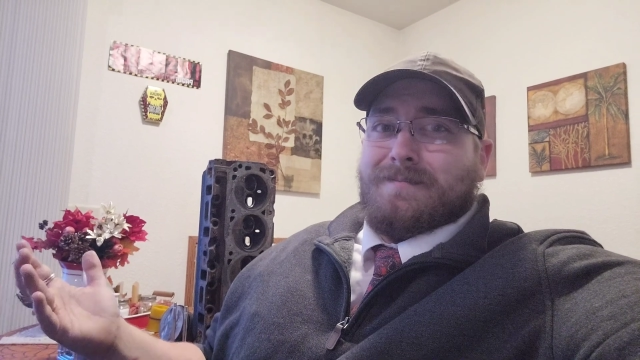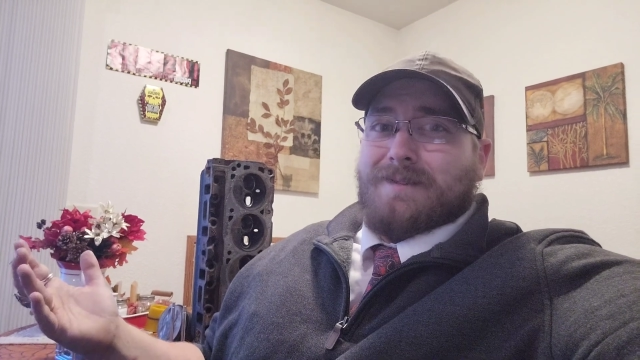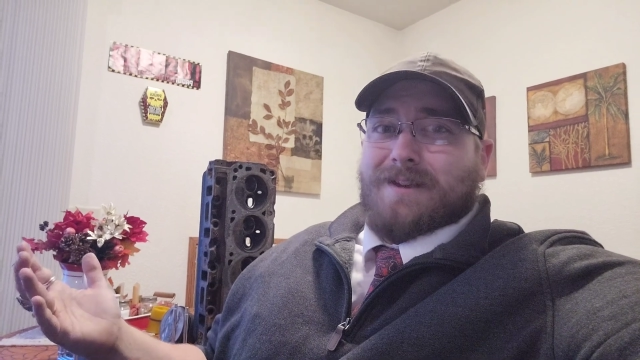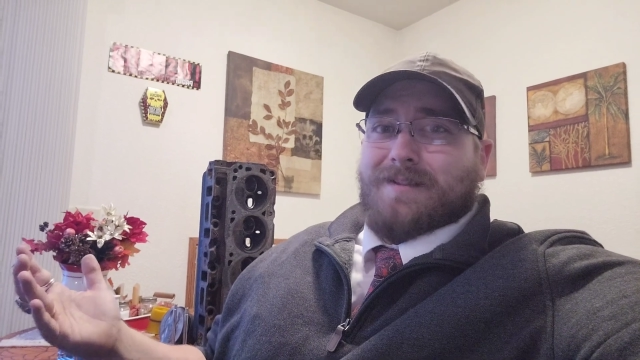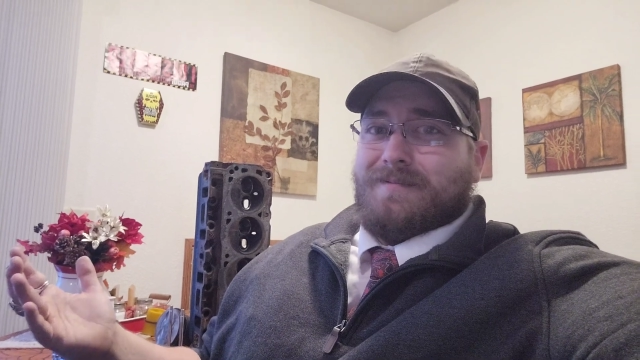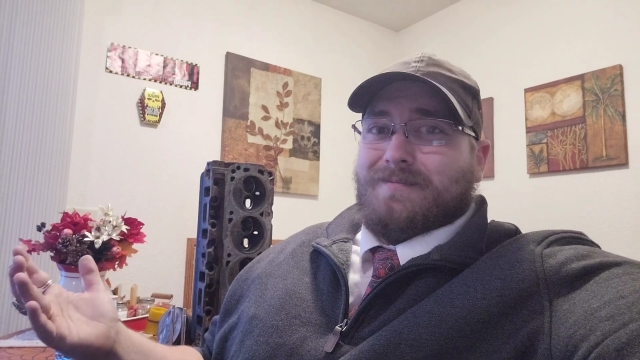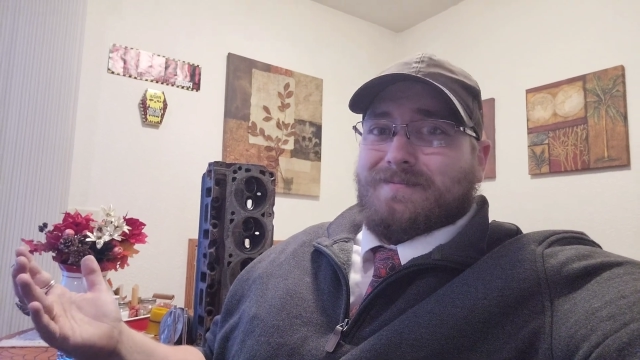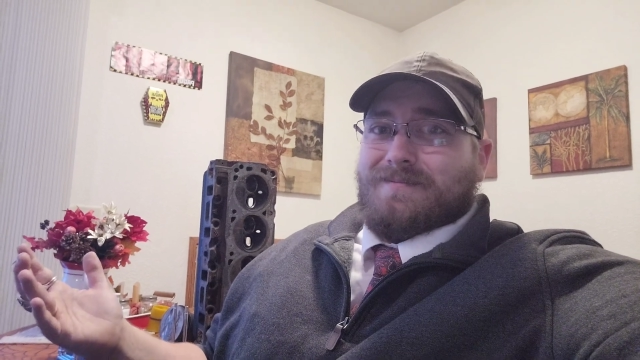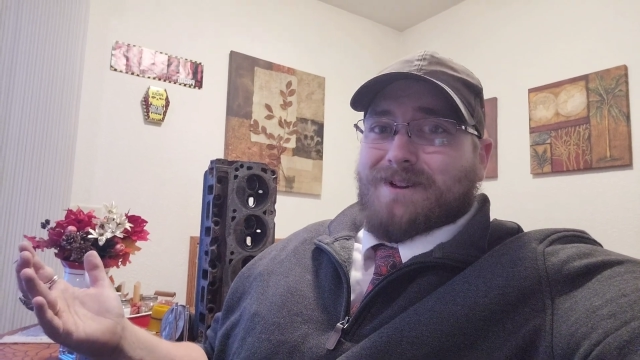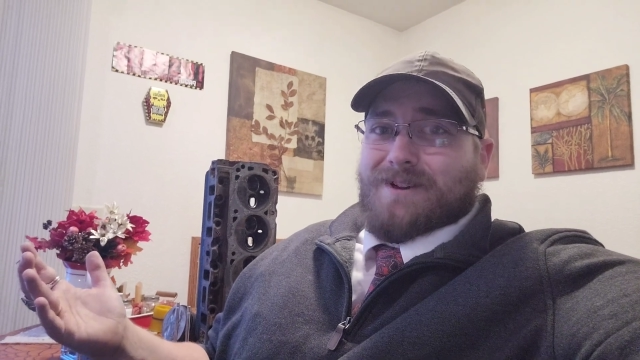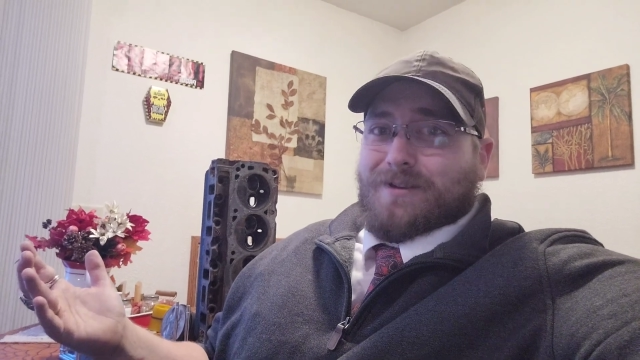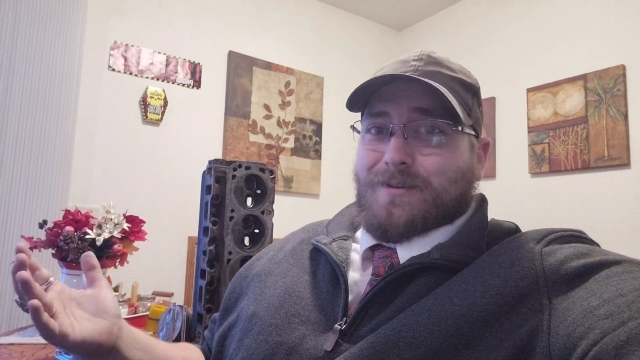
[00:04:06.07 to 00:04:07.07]
That
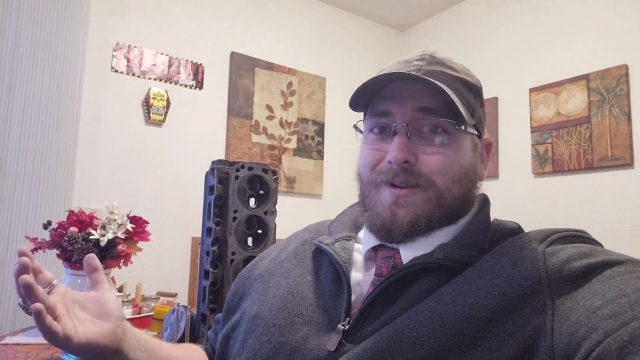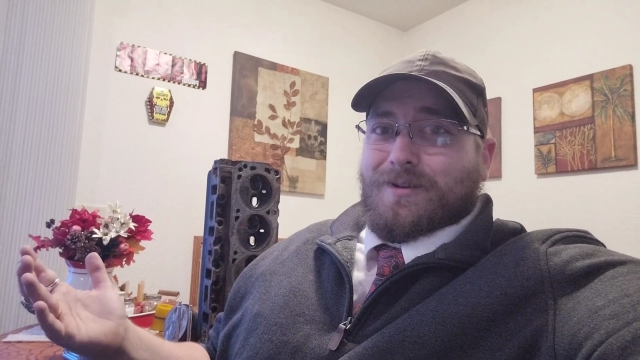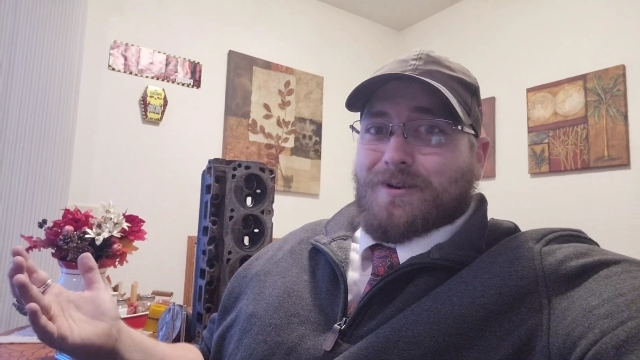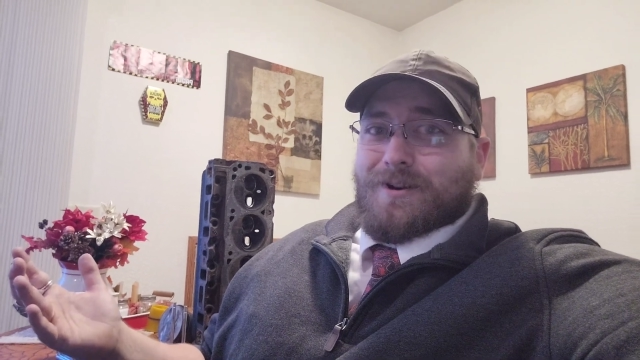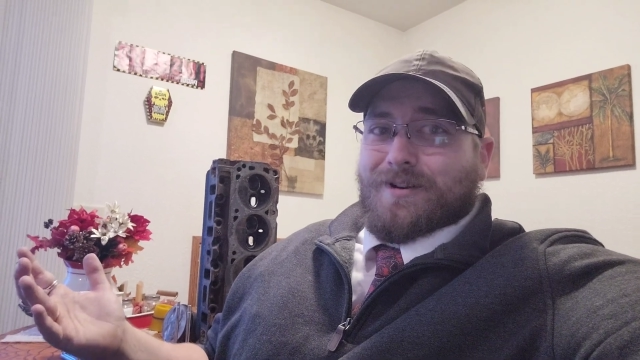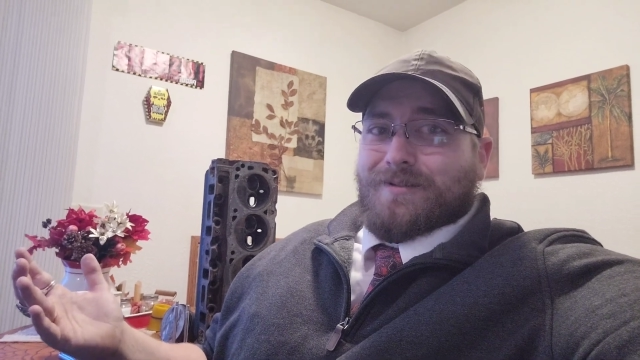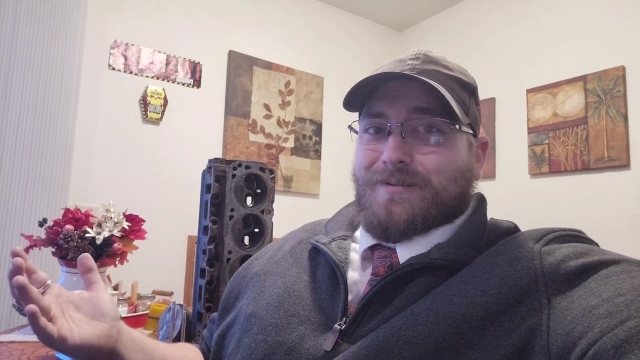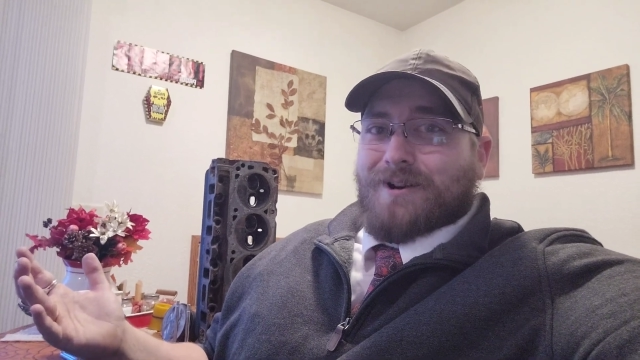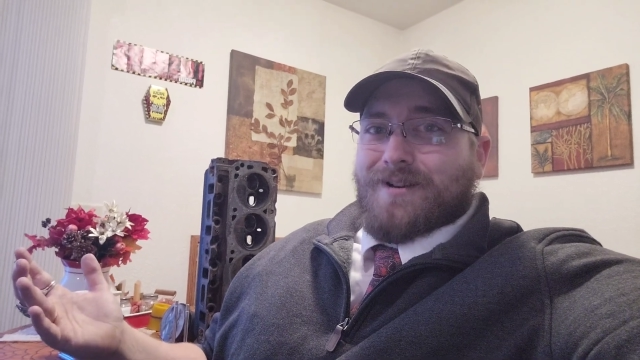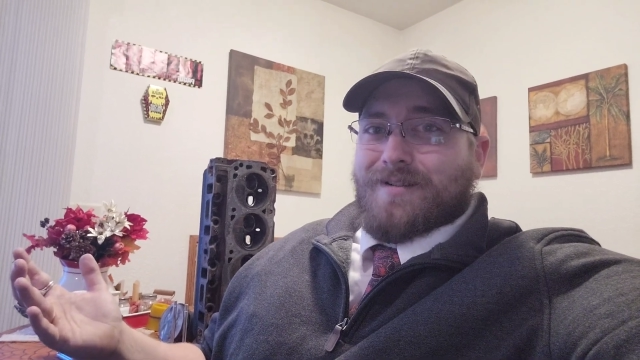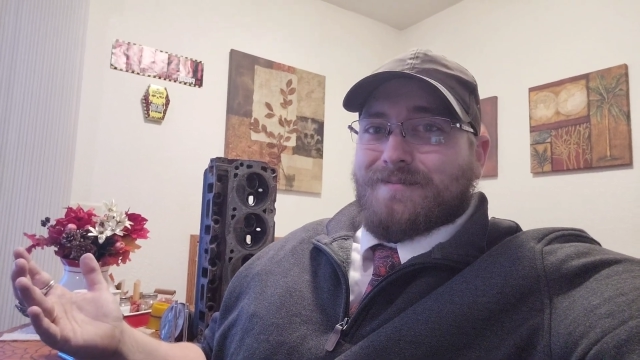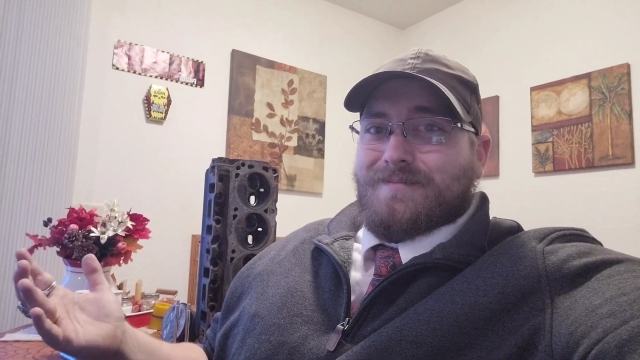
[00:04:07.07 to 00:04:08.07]
That's what you want,
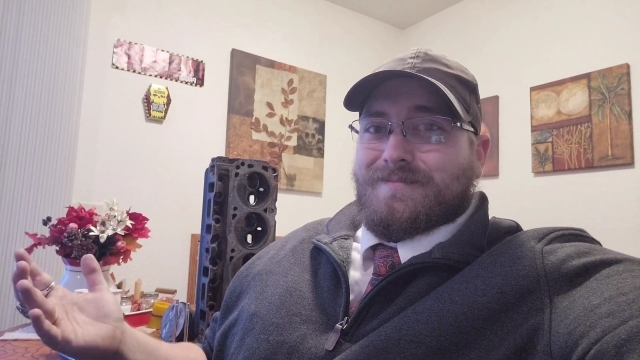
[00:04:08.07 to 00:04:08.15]
right?